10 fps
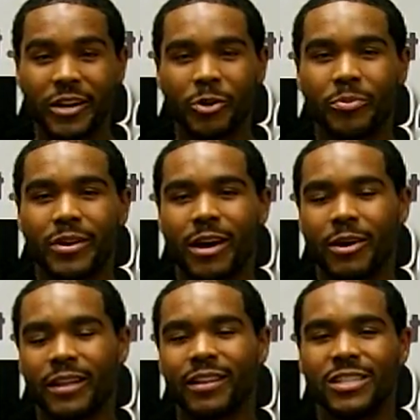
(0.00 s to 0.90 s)
It'll be out
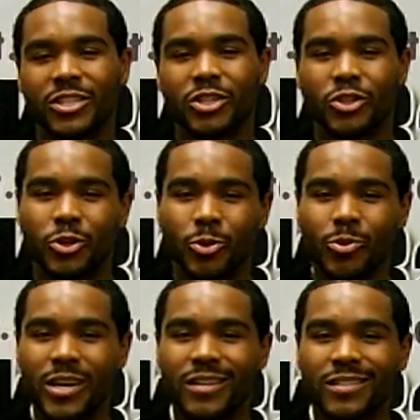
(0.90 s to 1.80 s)
in less than 2
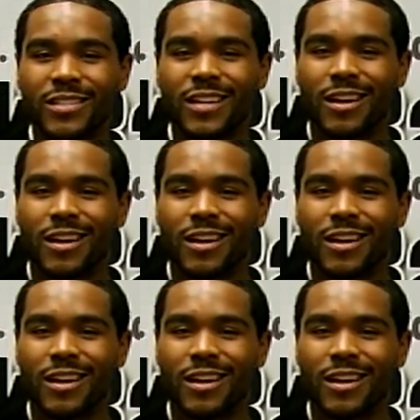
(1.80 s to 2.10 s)
weeks.